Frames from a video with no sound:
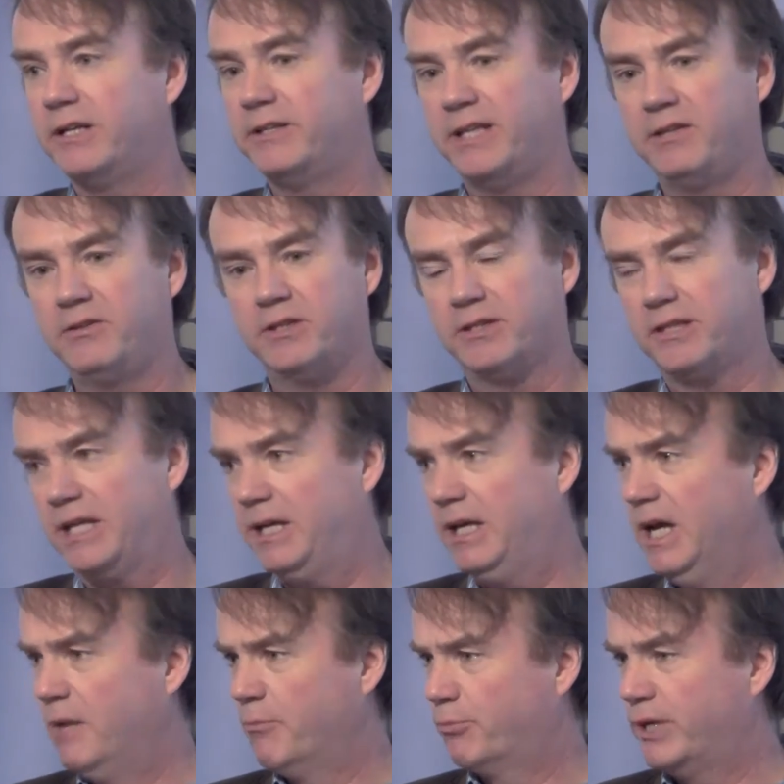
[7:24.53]
I think that the
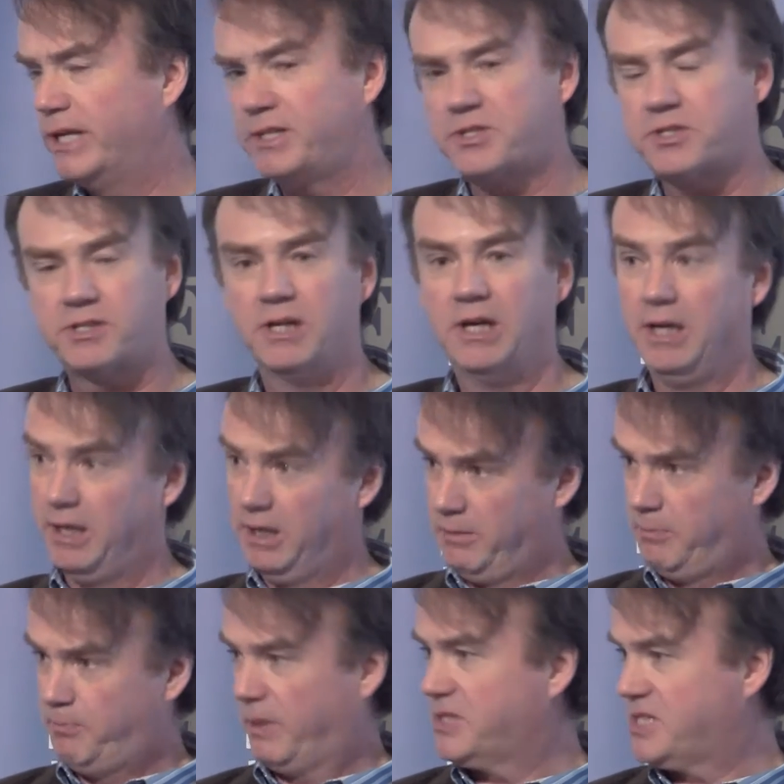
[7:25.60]
Brits,
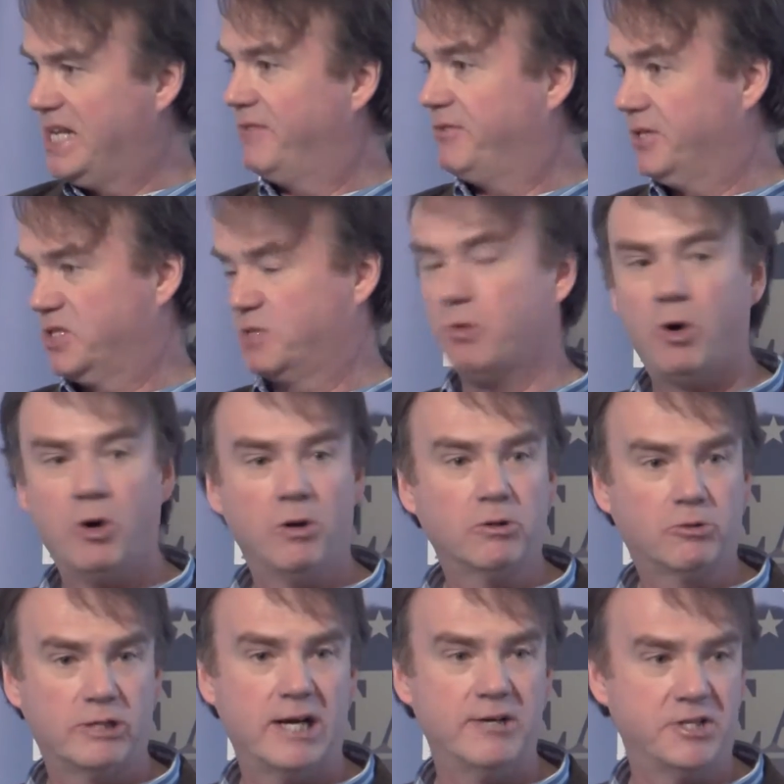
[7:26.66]
because they lived on a small,
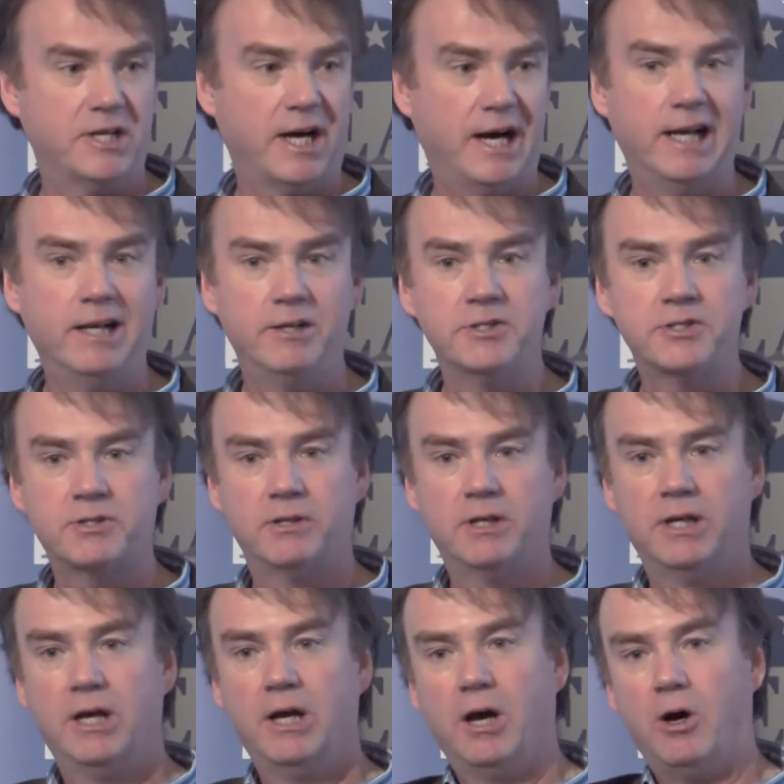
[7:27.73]
crowded island,
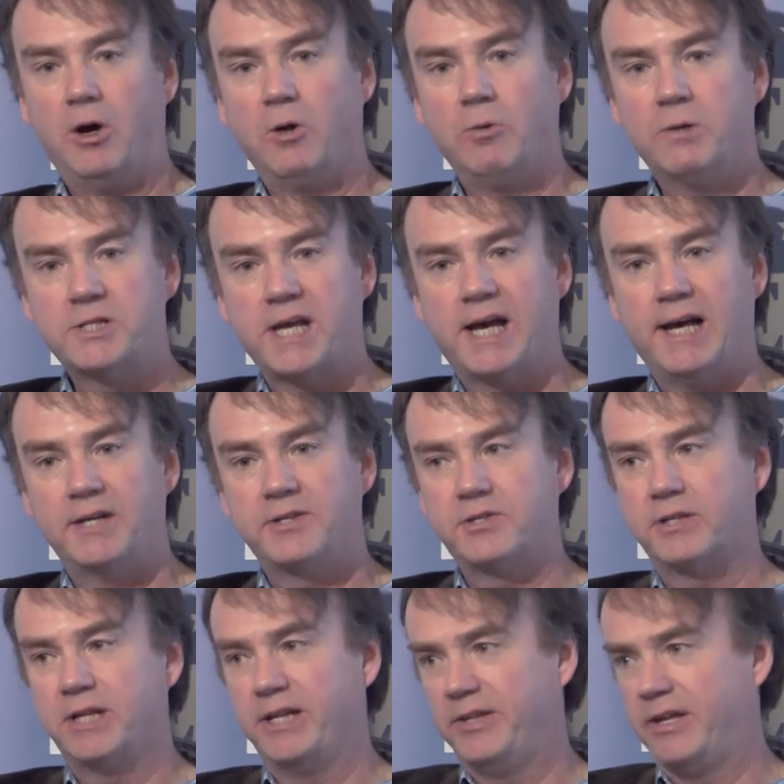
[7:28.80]
always had
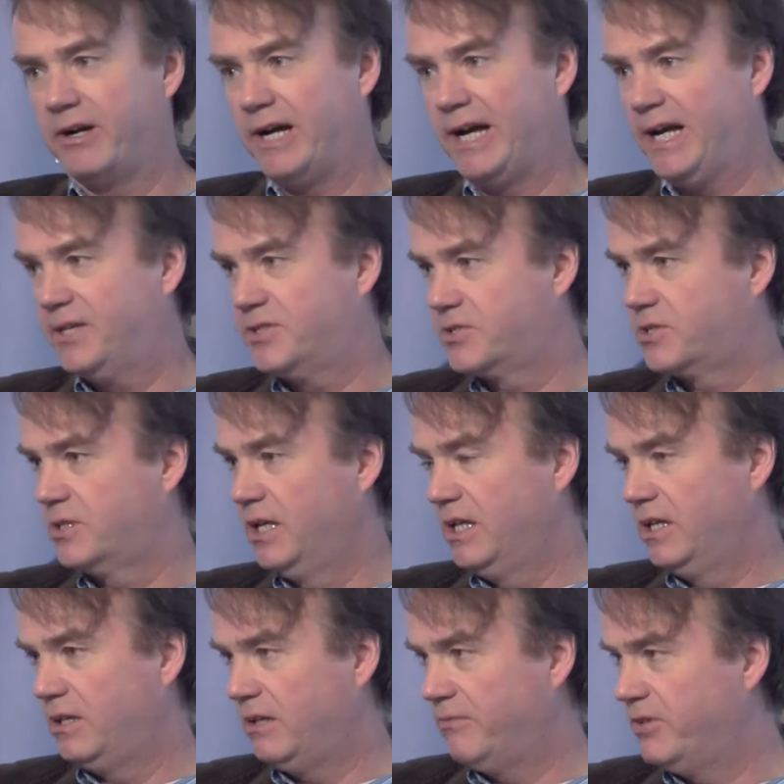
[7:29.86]
in their heads
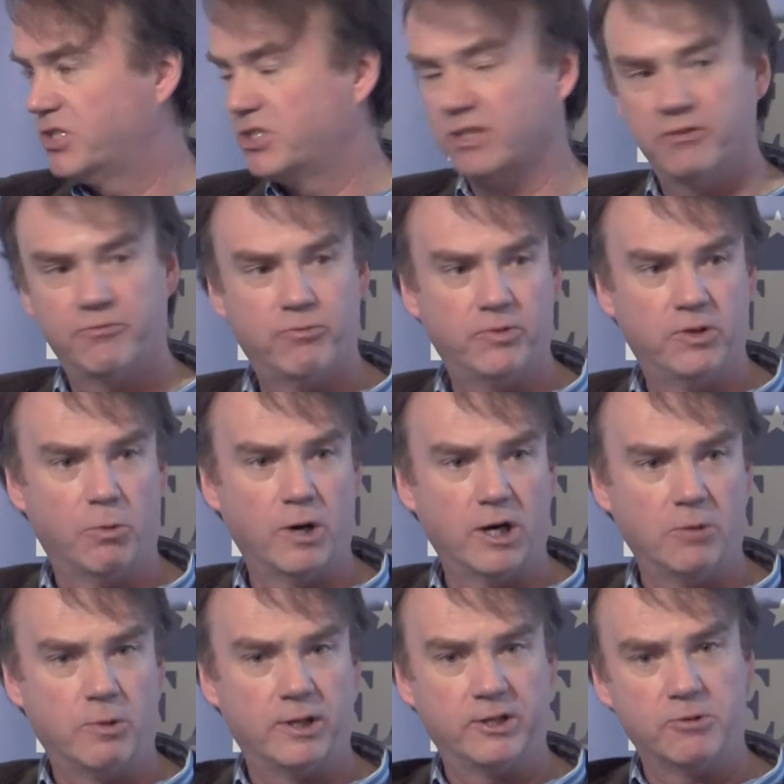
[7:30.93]
the vision of the
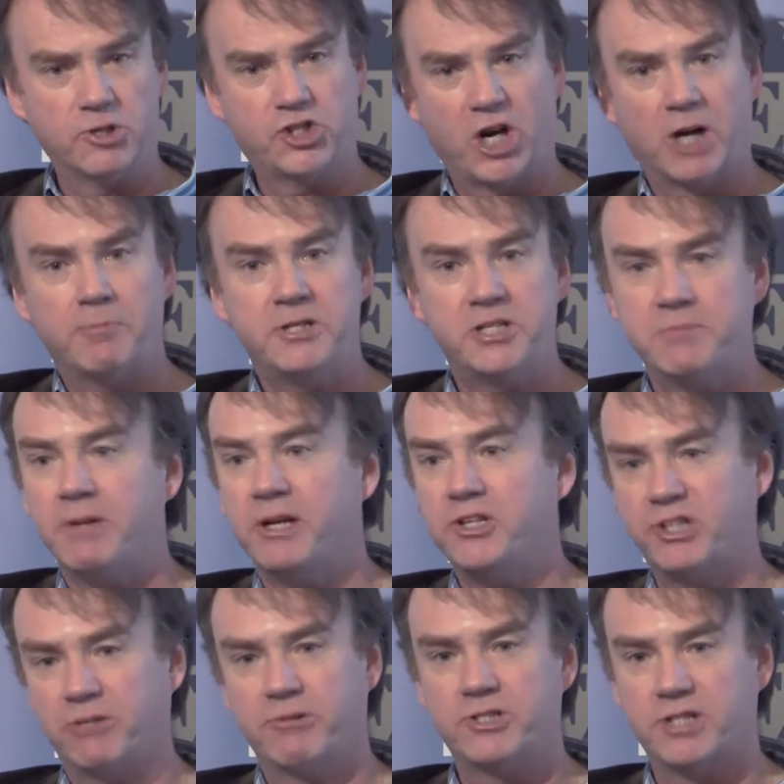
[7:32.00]
world where there were sharply
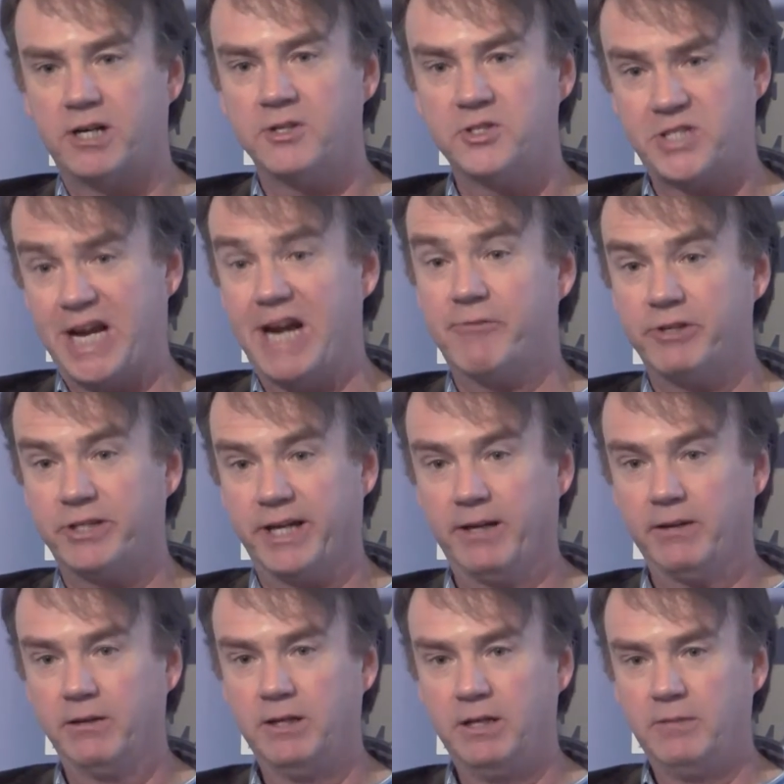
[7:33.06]
diminishing returns to
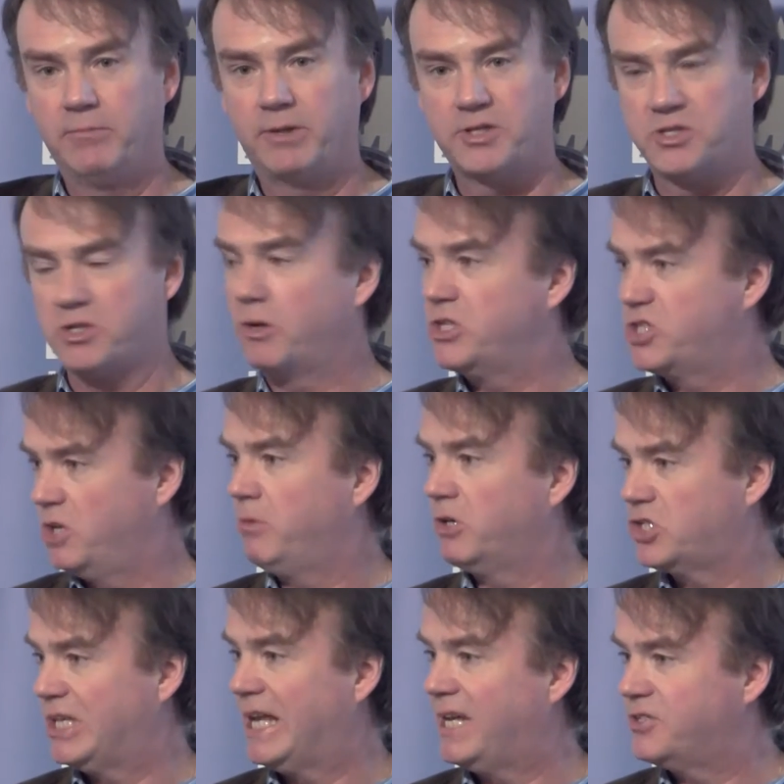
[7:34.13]
everything, because there's only so
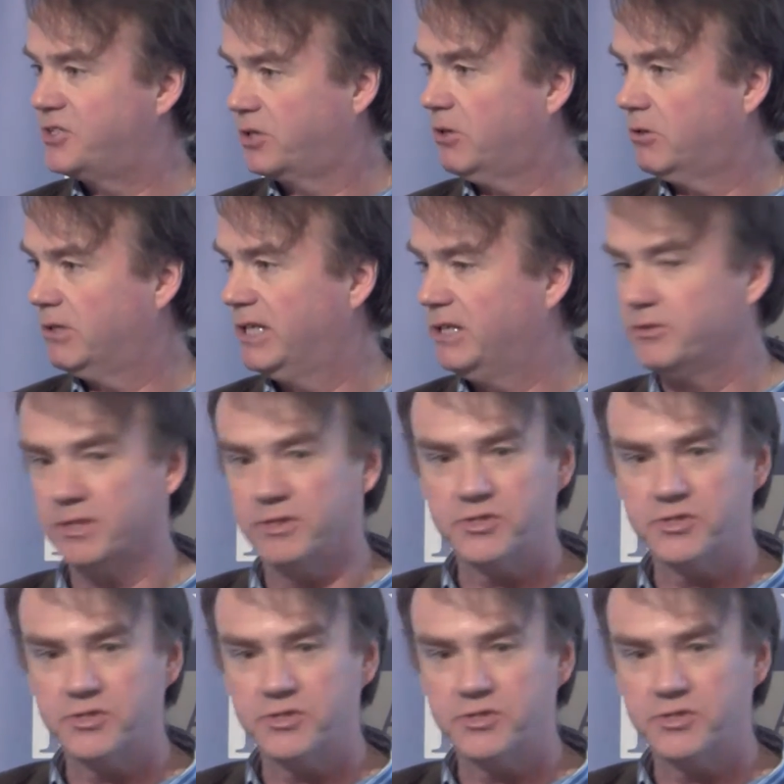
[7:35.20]
much land to go around.